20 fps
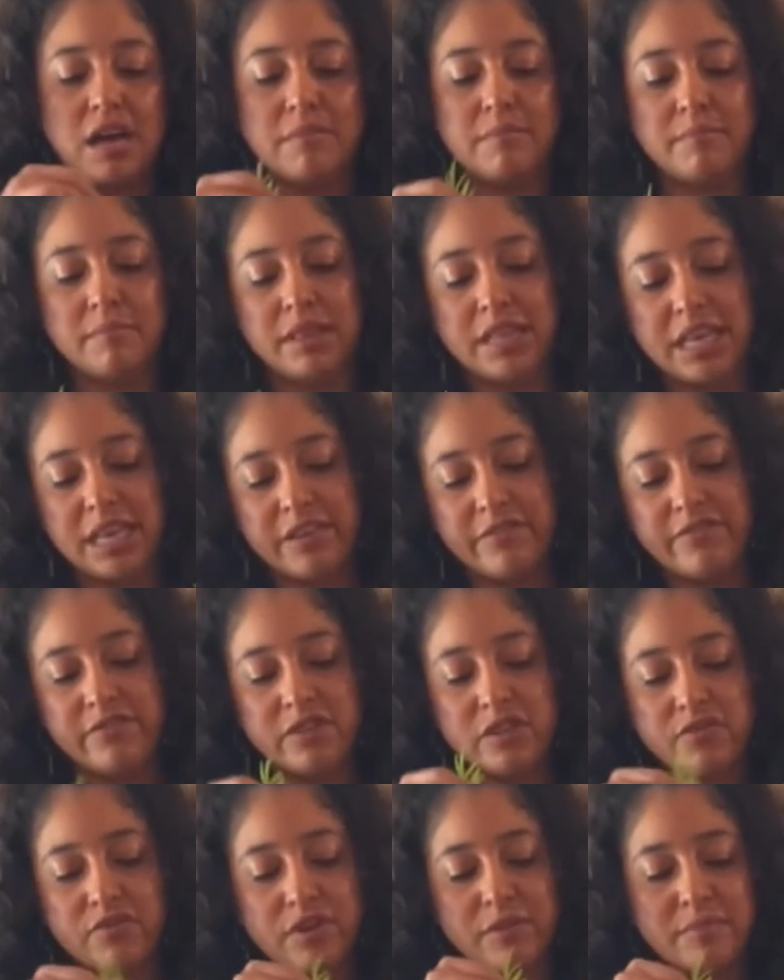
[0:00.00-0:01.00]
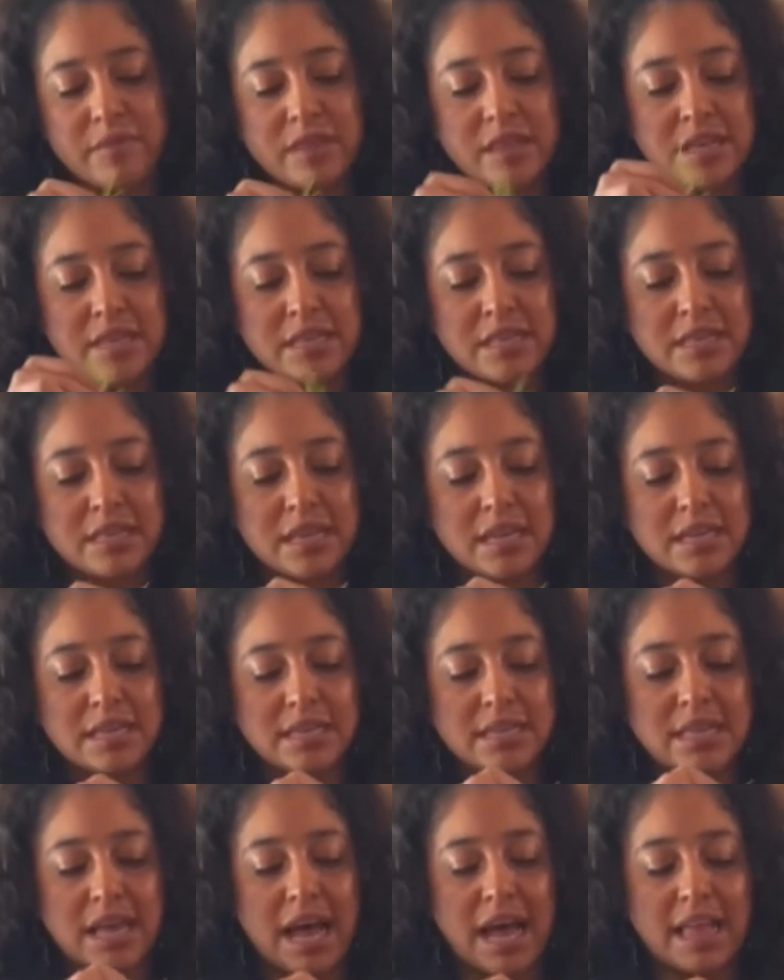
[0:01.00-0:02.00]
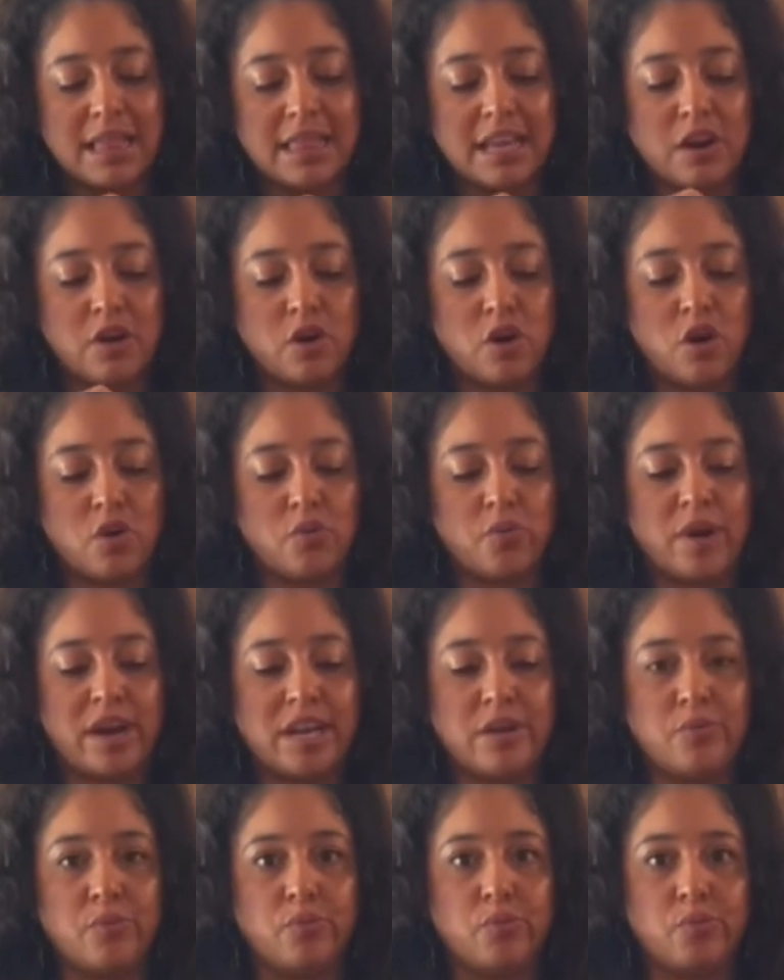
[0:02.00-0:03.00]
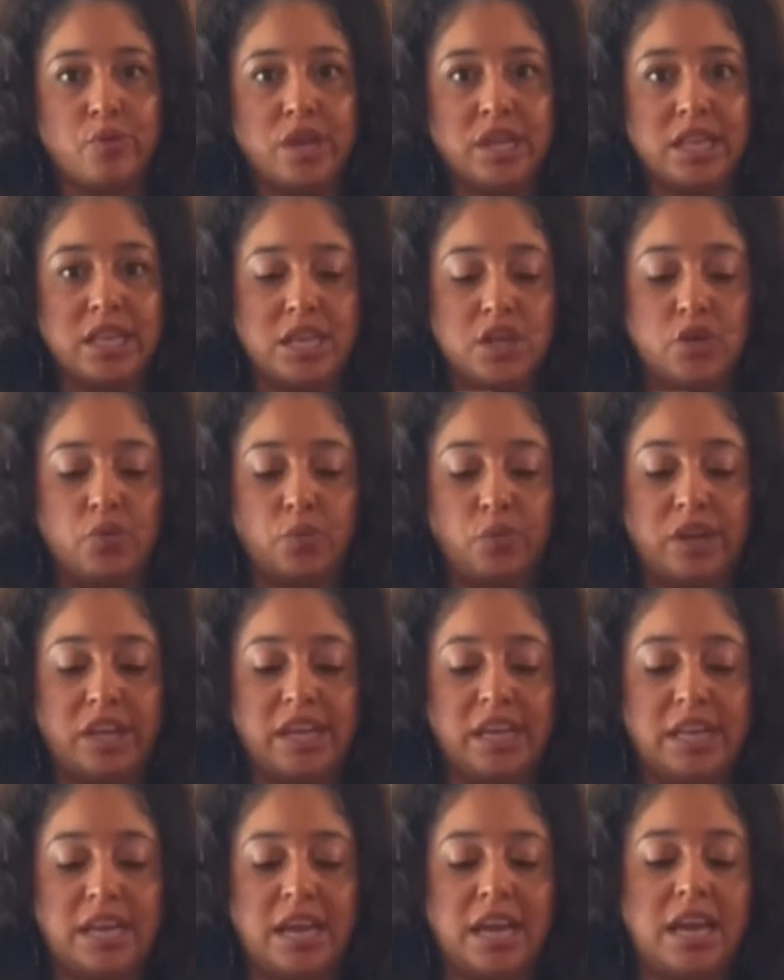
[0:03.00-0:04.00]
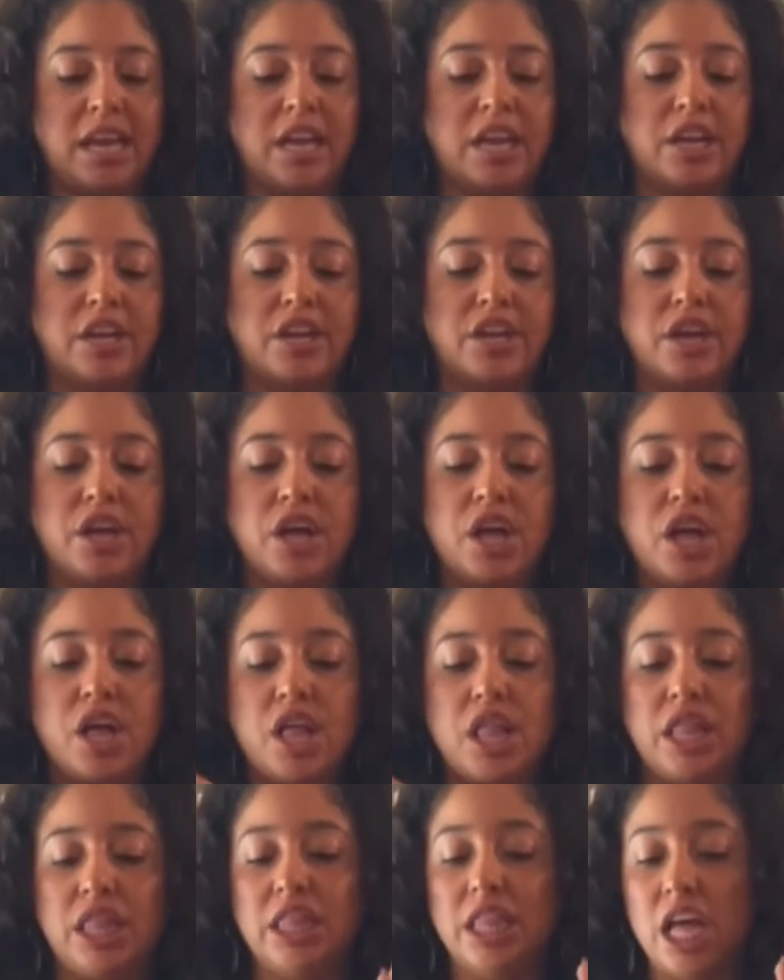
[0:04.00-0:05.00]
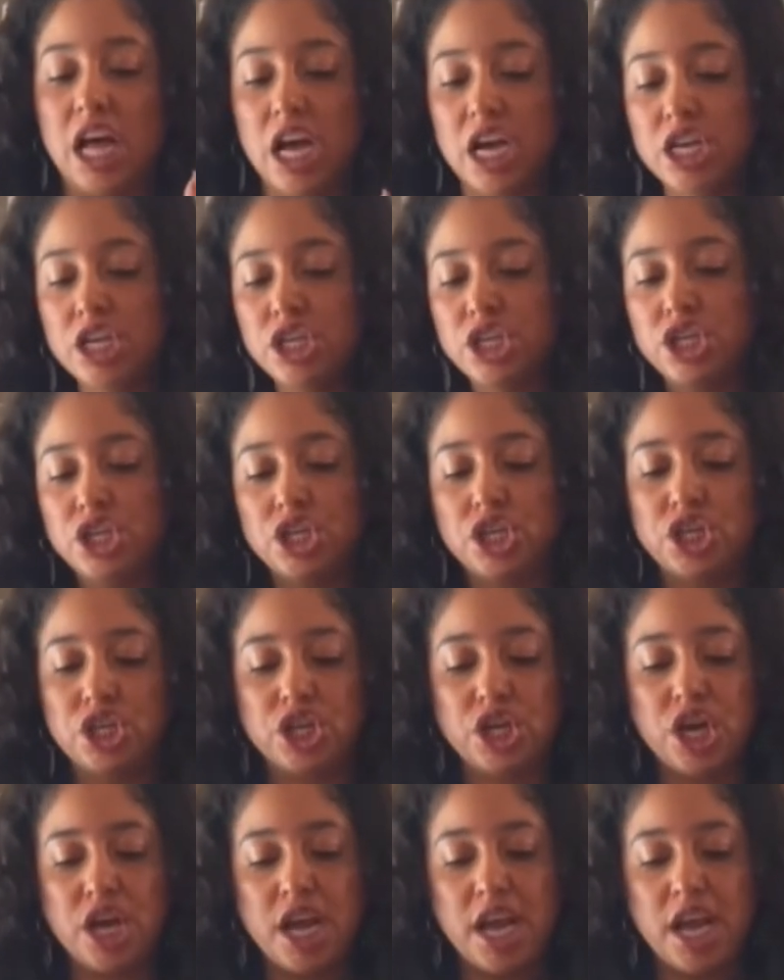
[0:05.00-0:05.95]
leaves from this is that they're already really green and lush,